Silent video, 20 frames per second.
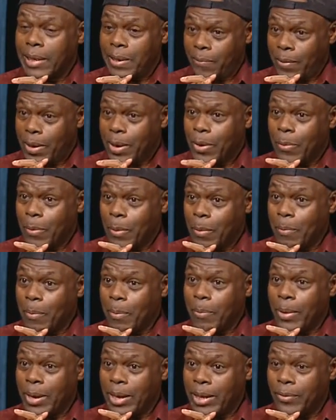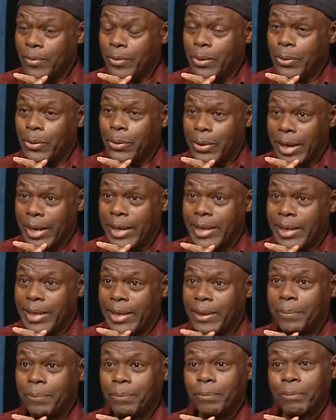if I remember my history
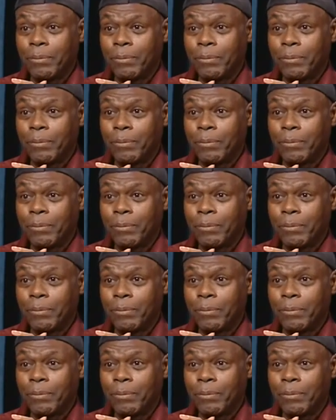correctly,